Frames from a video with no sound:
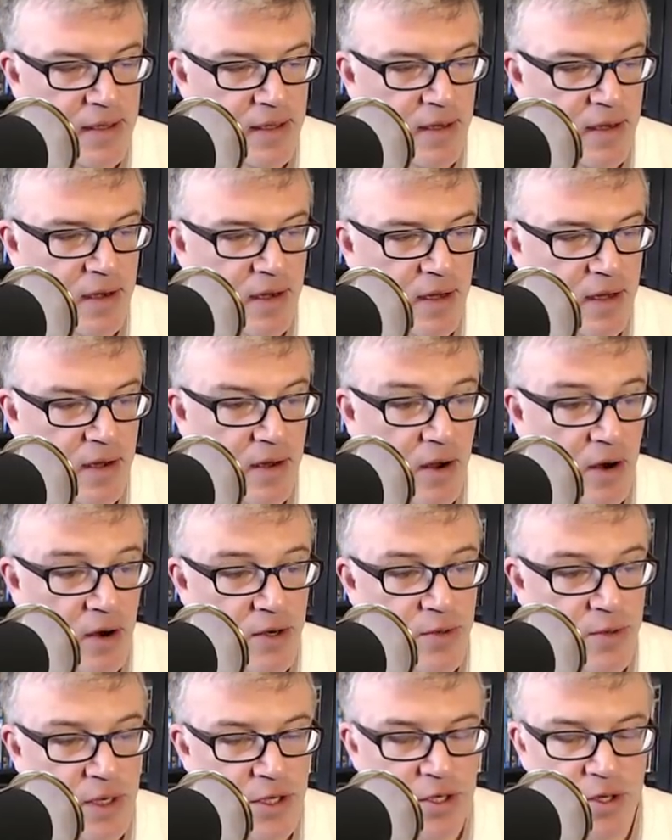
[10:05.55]

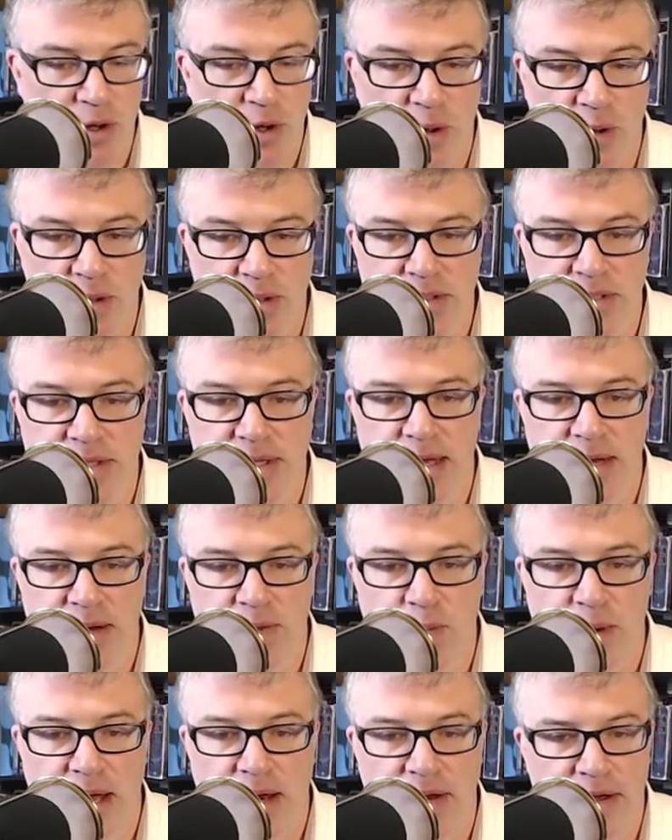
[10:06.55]
Our tradition holds that
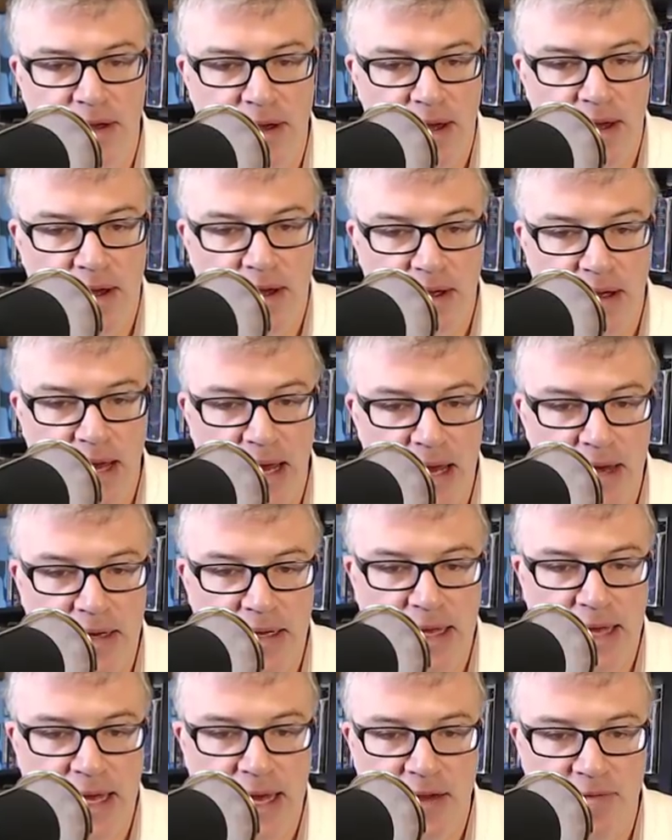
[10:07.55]
when God
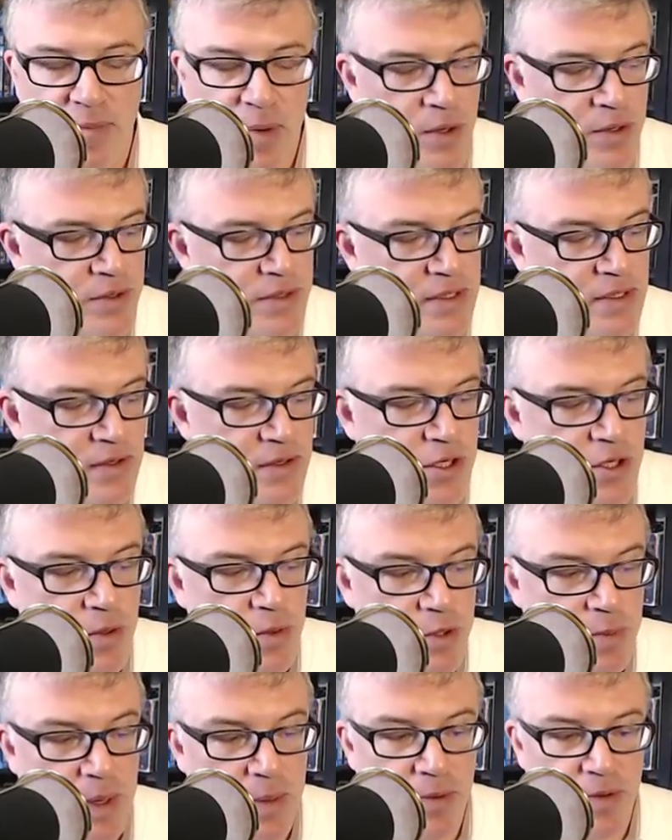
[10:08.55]
gave Moses and the
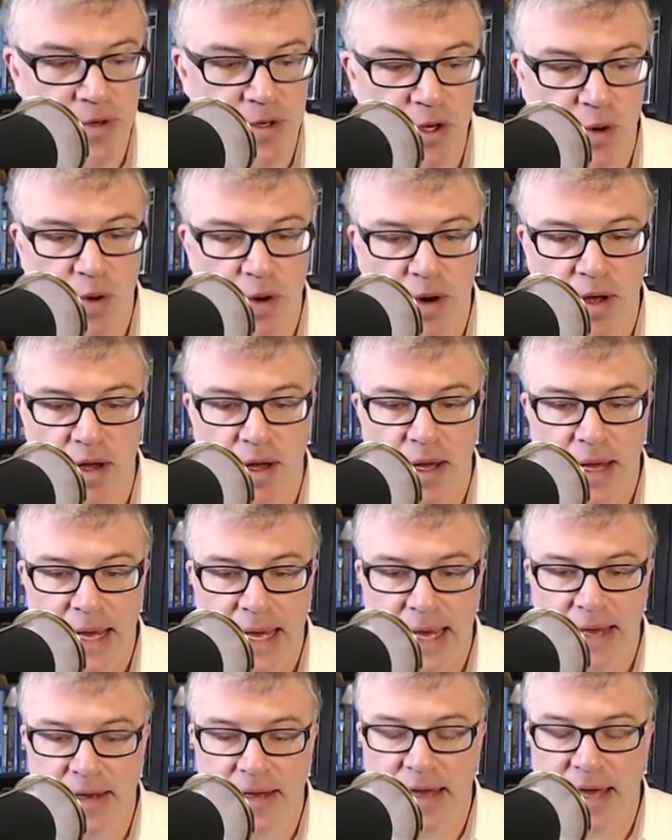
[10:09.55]
Jewish people the Torah,
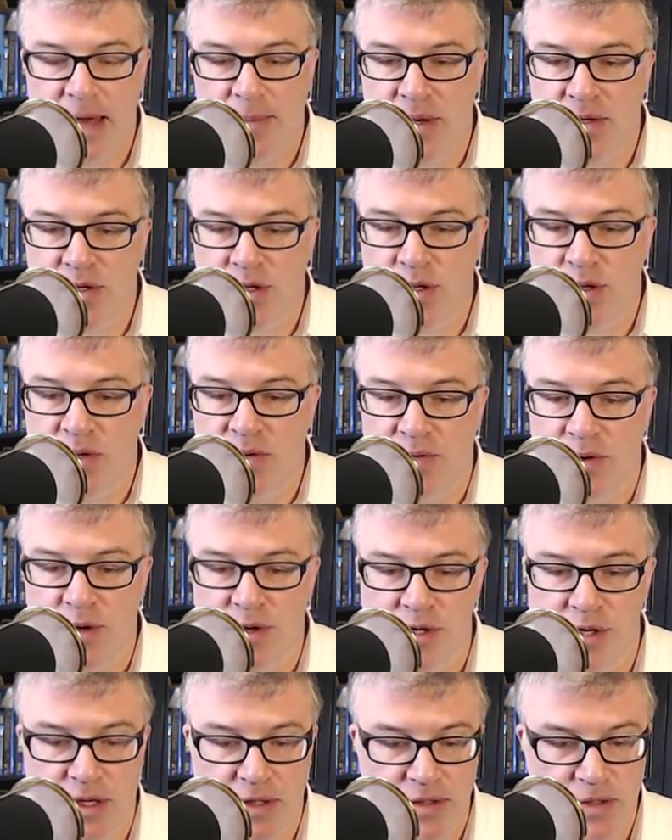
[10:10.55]
it came in two
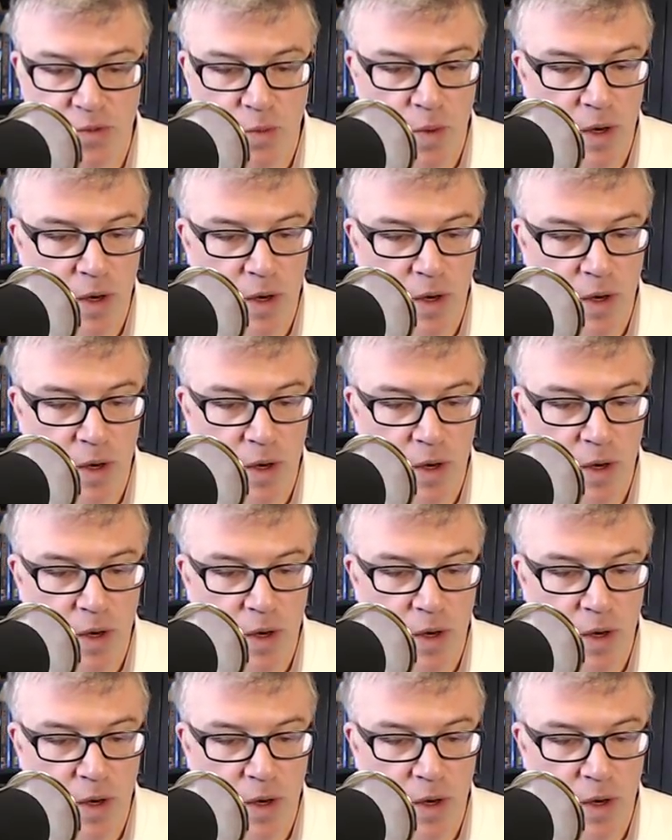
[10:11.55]
versions.